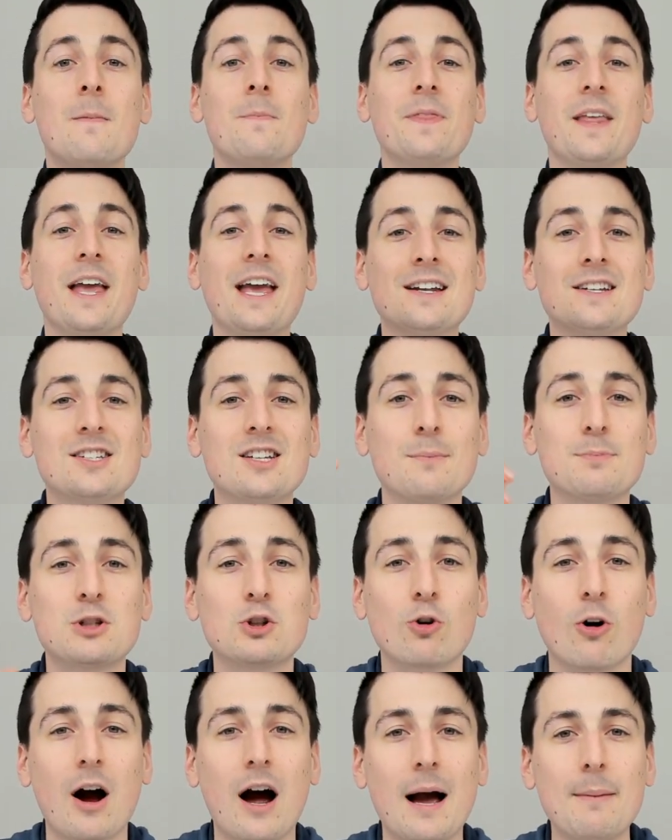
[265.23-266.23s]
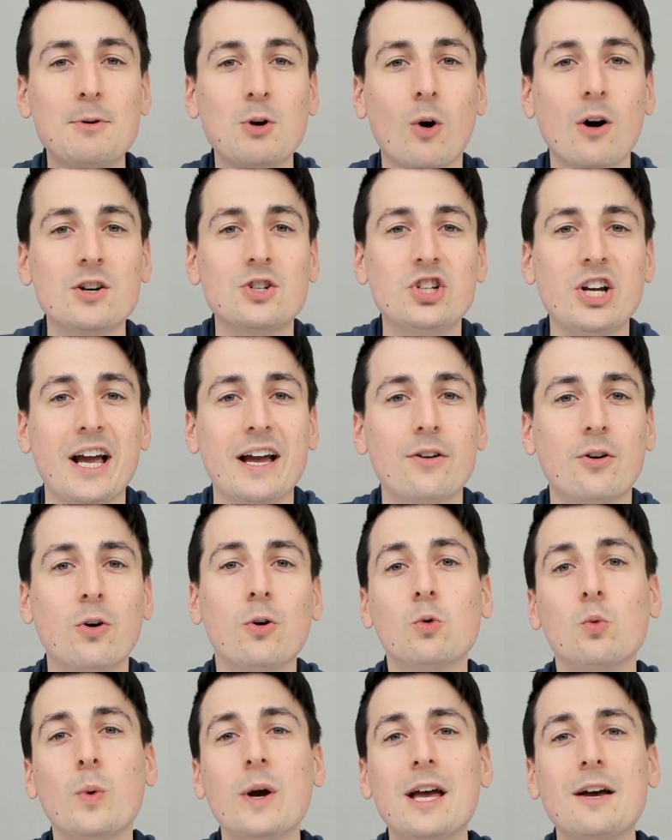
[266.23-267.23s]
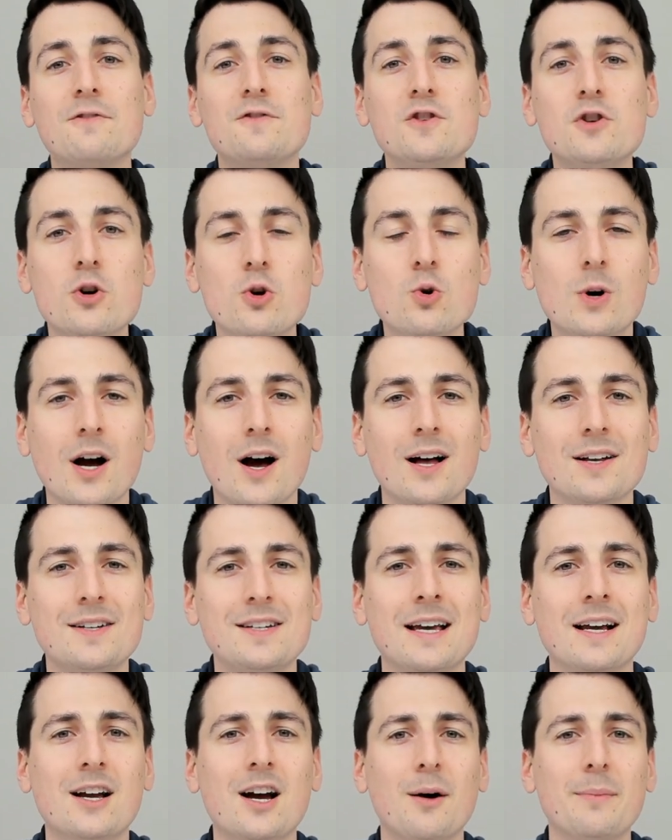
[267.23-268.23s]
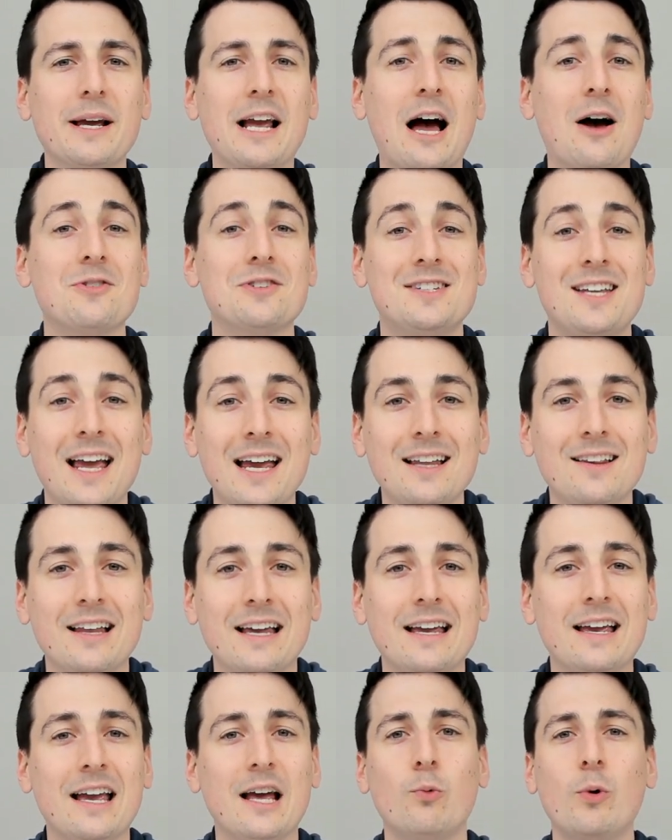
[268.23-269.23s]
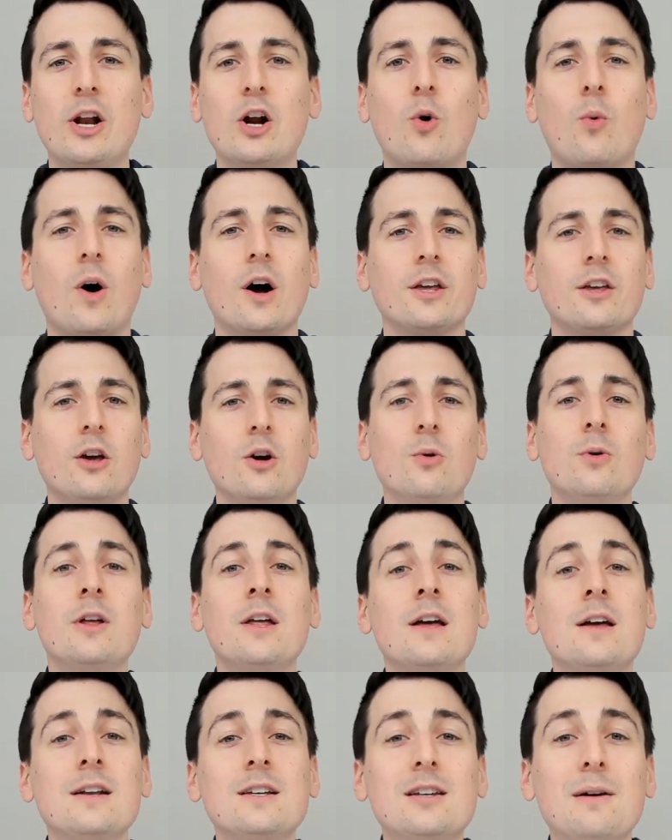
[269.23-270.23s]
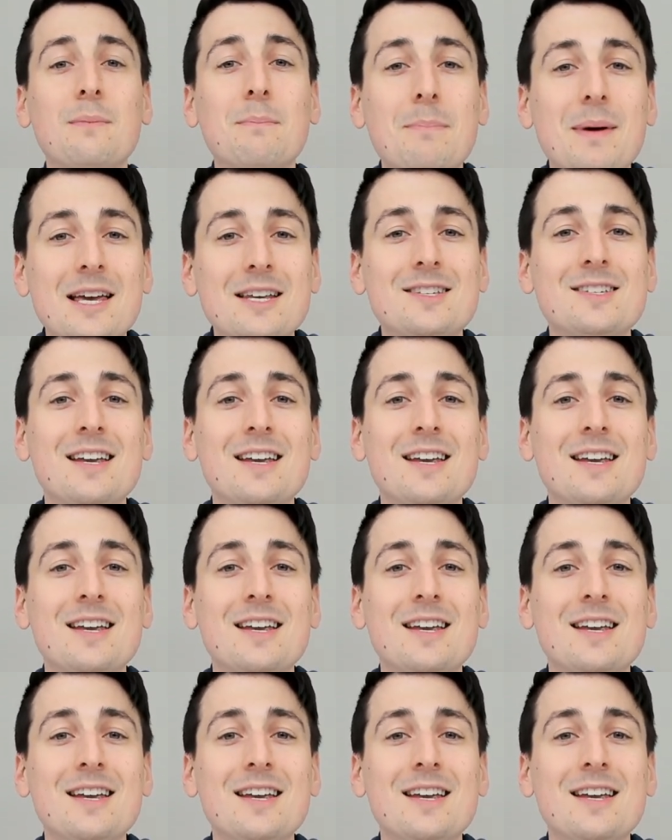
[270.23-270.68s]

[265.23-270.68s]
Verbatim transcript: And subscribe to our channel. We have new content coming out daily and we don't want you to miss